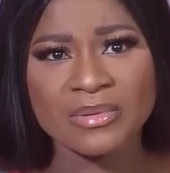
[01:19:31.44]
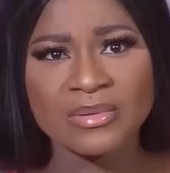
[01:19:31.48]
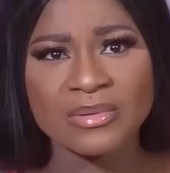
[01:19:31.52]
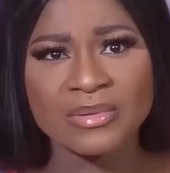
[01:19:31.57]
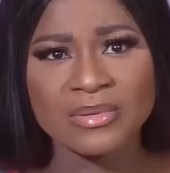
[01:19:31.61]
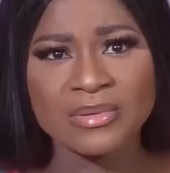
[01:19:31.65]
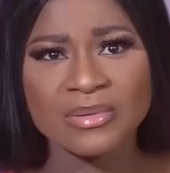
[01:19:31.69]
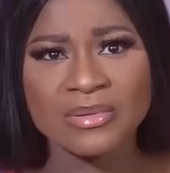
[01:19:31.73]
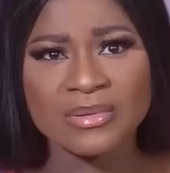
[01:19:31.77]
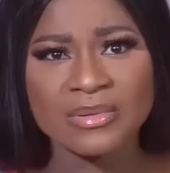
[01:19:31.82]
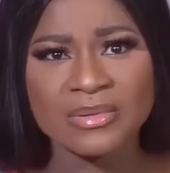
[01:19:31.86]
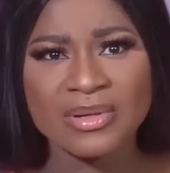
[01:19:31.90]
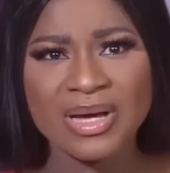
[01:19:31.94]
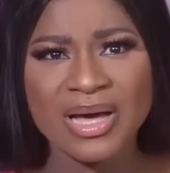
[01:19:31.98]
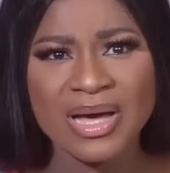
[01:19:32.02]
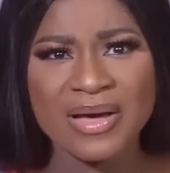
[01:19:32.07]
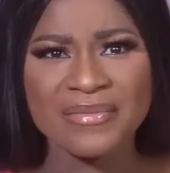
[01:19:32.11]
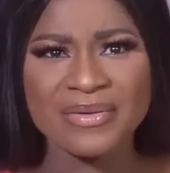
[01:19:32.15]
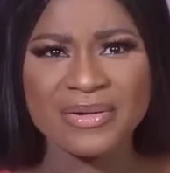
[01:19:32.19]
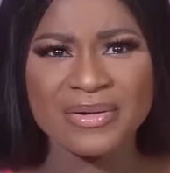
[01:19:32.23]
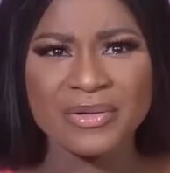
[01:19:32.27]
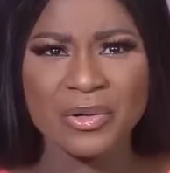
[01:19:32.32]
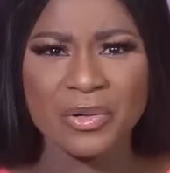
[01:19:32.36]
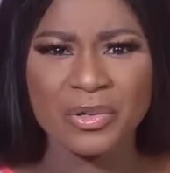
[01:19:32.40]
I
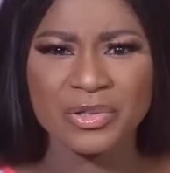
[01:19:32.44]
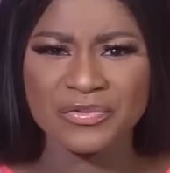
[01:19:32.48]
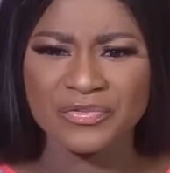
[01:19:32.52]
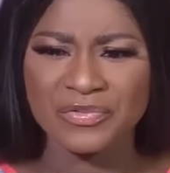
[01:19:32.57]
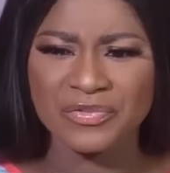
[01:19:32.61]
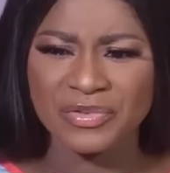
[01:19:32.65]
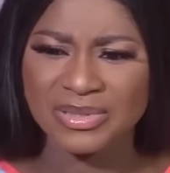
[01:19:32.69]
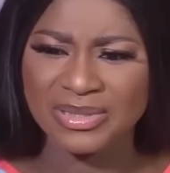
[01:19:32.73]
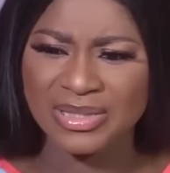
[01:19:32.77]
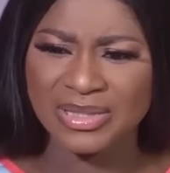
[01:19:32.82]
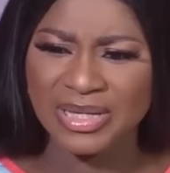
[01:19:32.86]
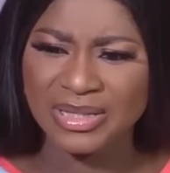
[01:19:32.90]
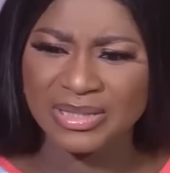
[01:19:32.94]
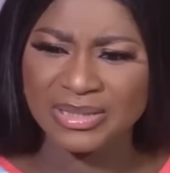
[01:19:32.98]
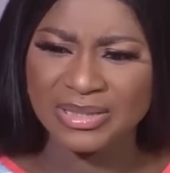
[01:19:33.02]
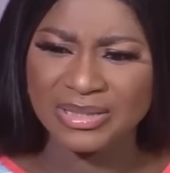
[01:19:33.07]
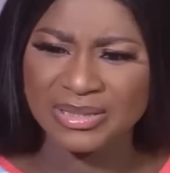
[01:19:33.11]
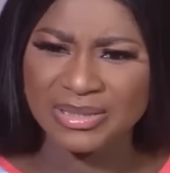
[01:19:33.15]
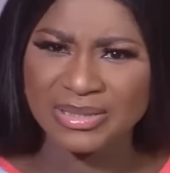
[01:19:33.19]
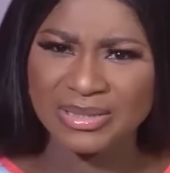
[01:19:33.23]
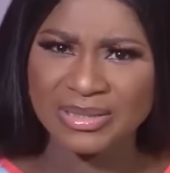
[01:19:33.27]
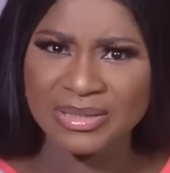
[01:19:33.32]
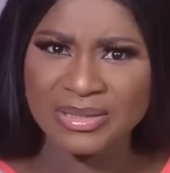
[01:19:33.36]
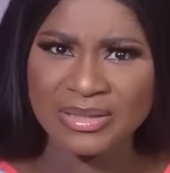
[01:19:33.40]
have no problem for
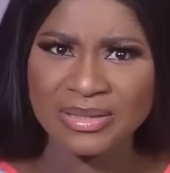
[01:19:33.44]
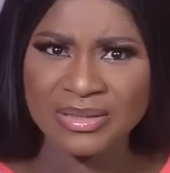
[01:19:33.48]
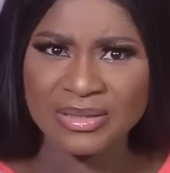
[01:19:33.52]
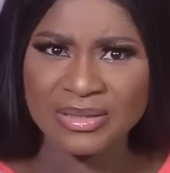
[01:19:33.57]
sex.